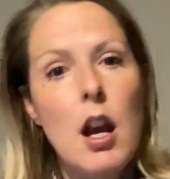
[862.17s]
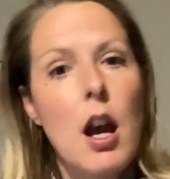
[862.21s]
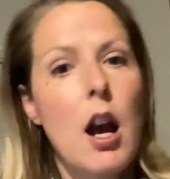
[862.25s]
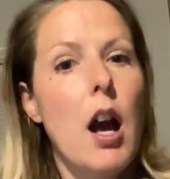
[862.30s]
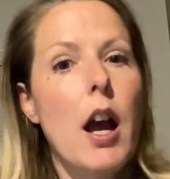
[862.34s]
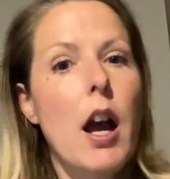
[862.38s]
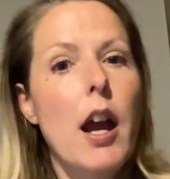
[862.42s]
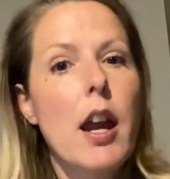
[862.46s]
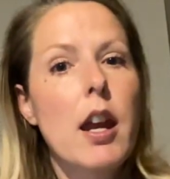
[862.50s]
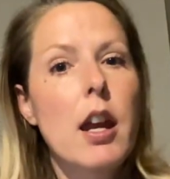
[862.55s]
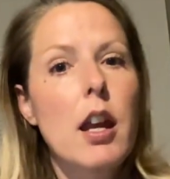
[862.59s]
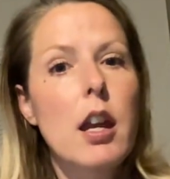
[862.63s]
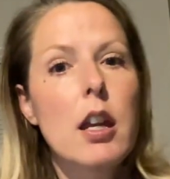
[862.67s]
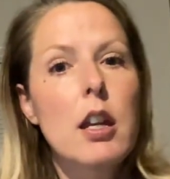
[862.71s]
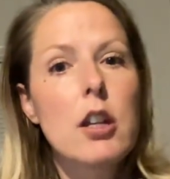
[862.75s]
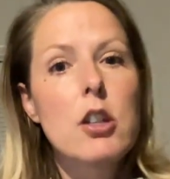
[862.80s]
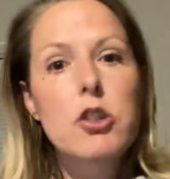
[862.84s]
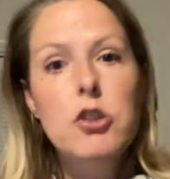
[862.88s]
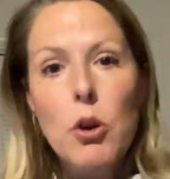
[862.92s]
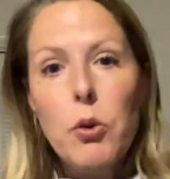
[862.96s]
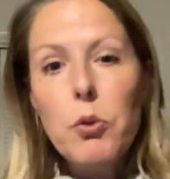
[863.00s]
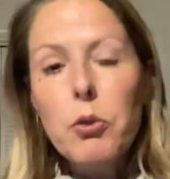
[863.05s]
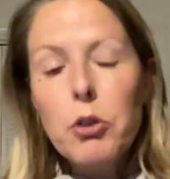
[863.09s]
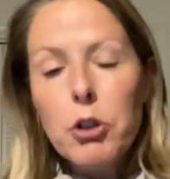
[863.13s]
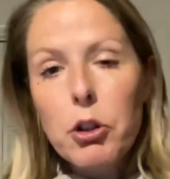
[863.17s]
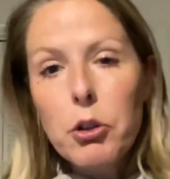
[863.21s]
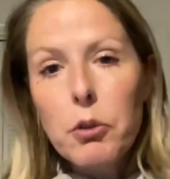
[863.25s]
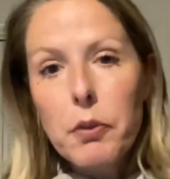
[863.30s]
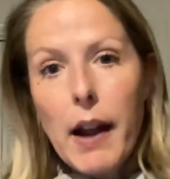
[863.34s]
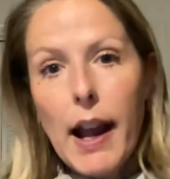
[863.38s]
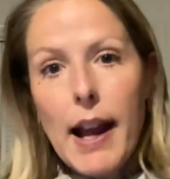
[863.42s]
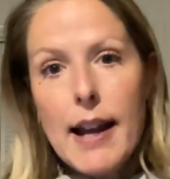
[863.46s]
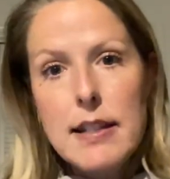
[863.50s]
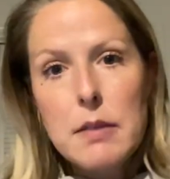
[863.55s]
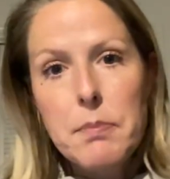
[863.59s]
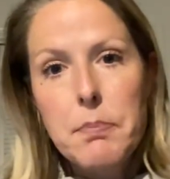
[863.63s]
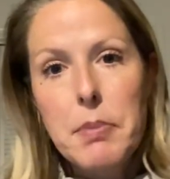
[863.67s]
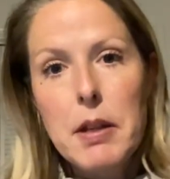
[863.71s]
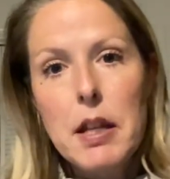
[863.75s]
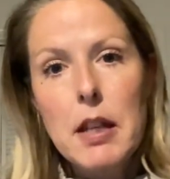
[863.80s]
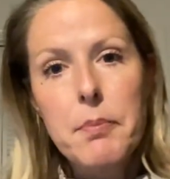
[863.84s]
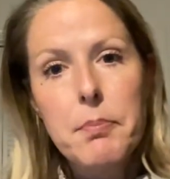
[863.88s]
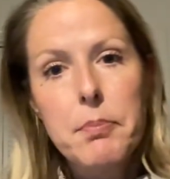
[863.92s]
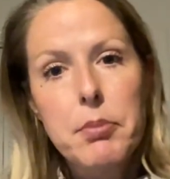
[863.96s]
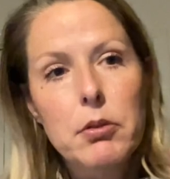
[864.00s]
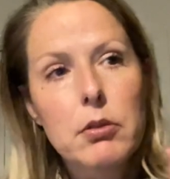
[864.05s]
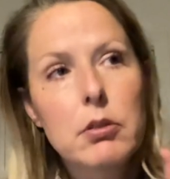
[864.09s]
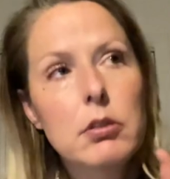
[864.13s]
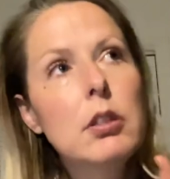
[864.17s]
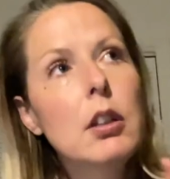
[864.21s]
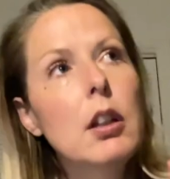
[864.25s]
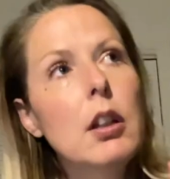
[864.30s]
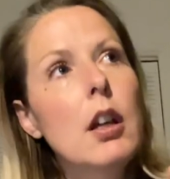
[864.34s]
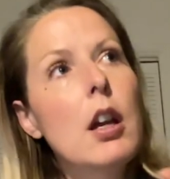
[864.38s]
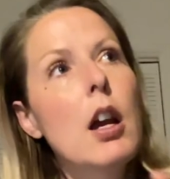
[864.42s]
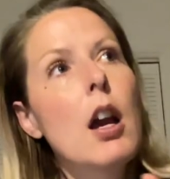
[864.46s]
I don't harass people.